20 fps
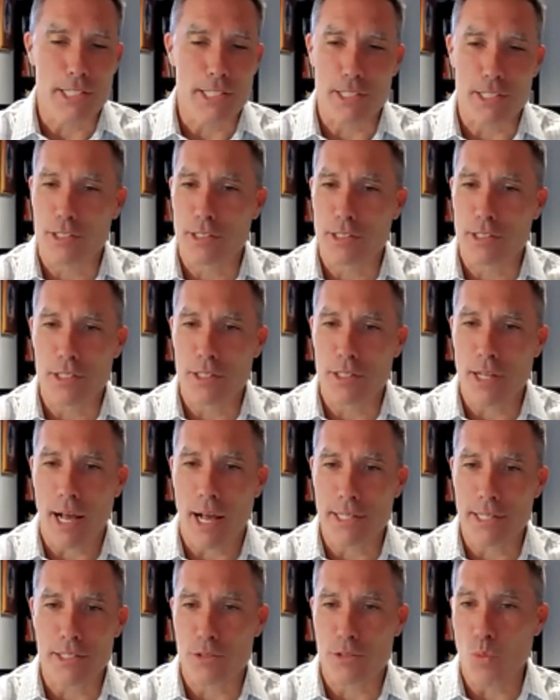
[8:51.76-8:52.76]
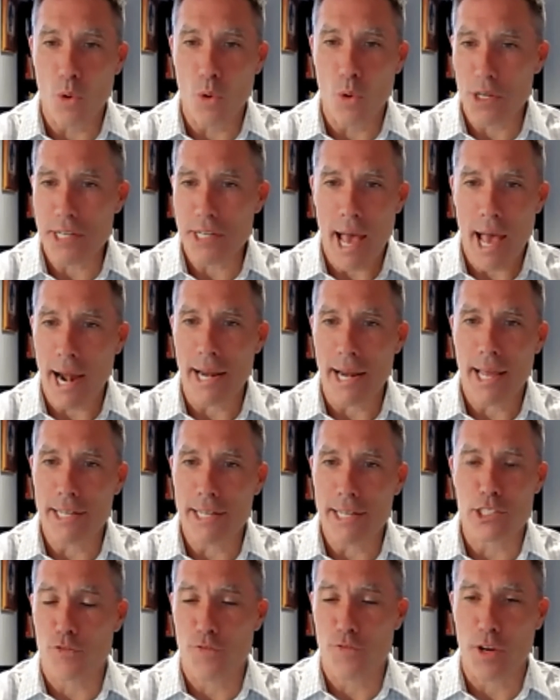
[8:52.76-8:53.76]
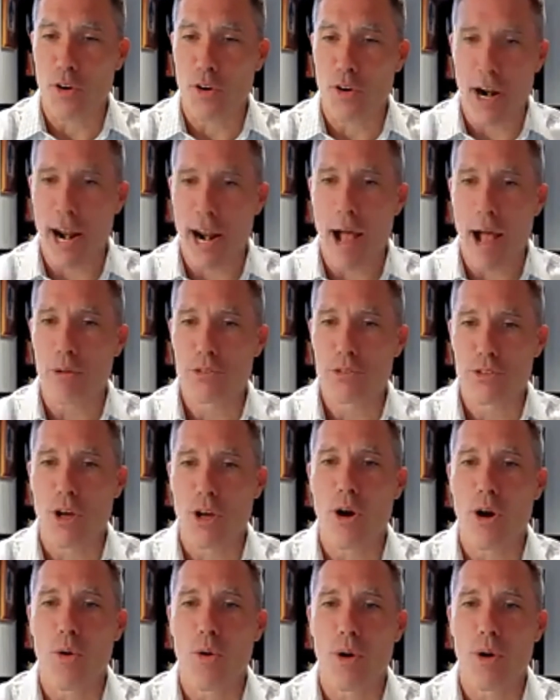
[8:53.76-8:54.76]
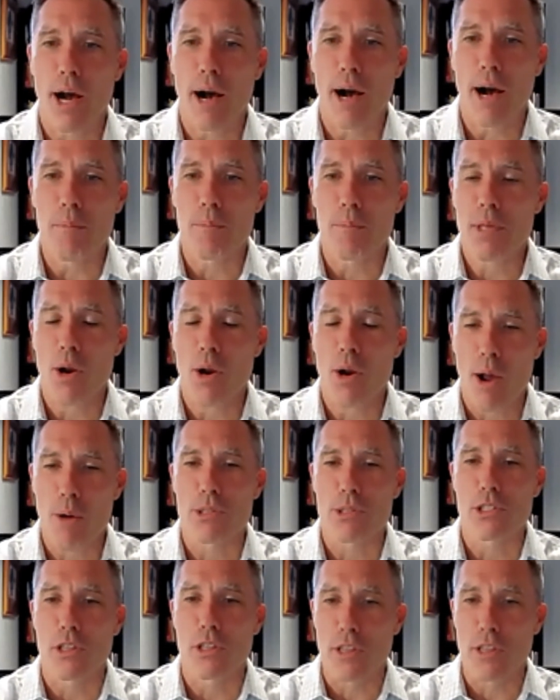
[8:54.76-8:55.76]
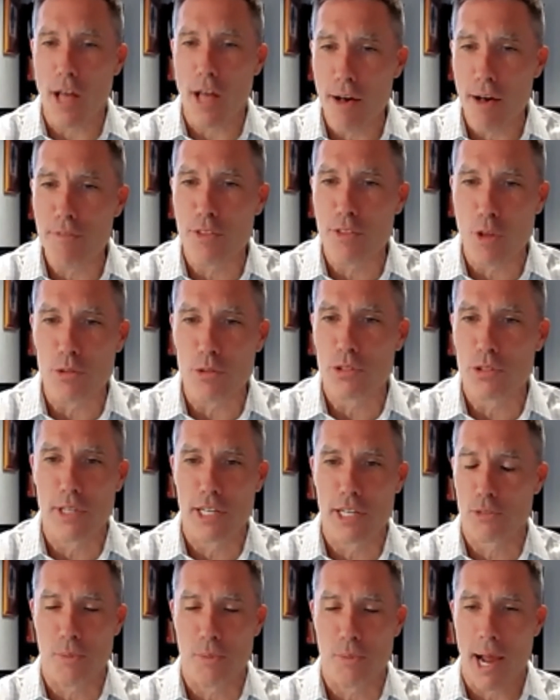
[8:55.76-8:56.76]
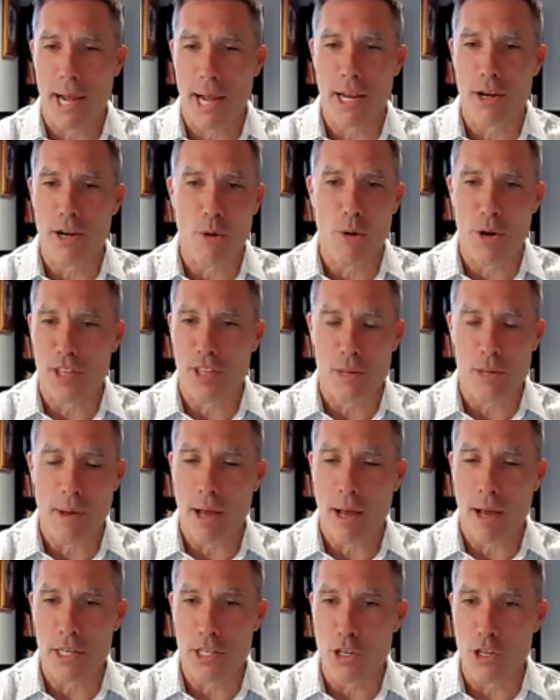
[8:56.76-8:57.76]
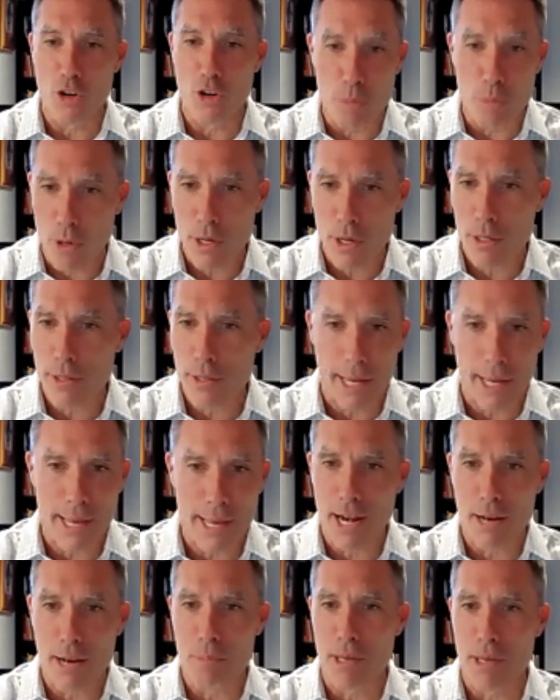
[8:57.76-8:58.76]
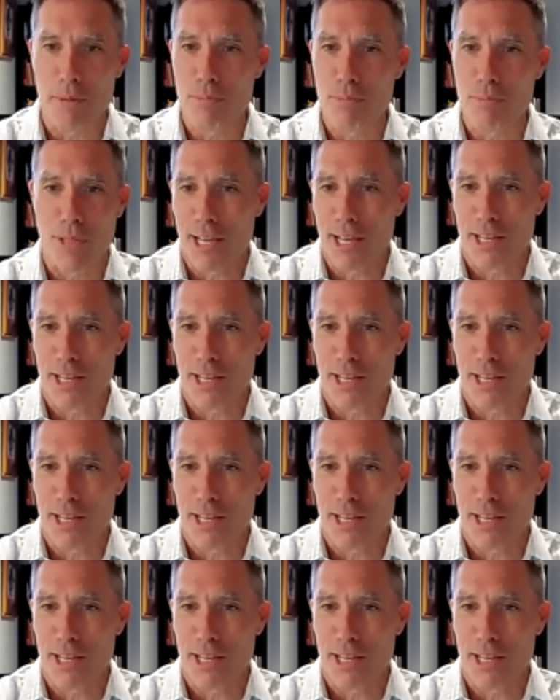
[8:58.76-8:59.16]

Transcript: I just worked at it and just figured it out. So, I always loved those things, but I didn't know anything about a yearbook, like how to be